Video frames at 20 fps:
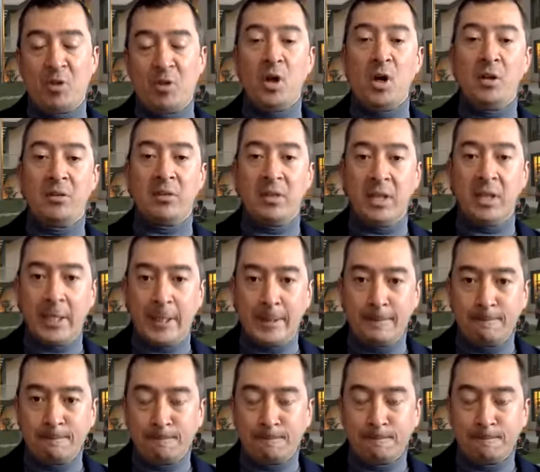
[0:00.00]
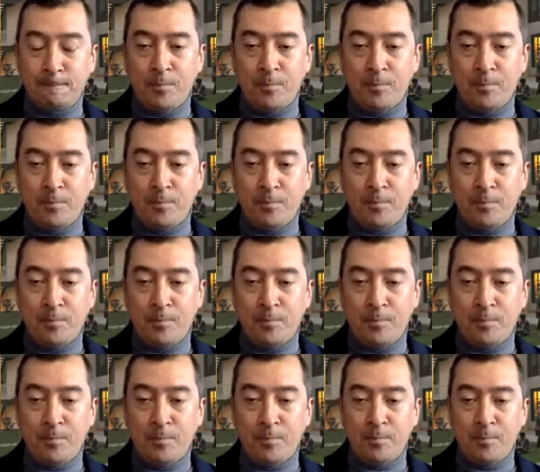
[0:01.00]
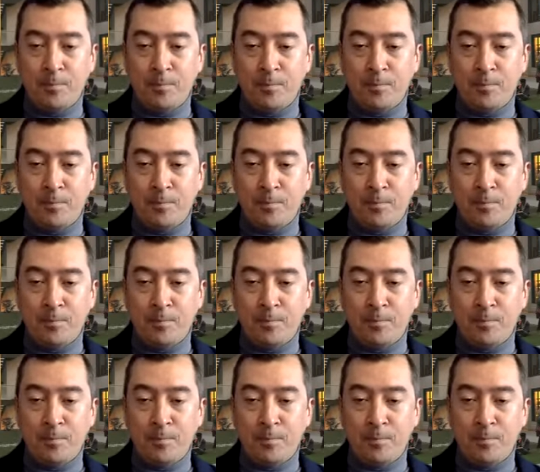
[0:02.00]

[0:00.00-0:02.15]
third thing I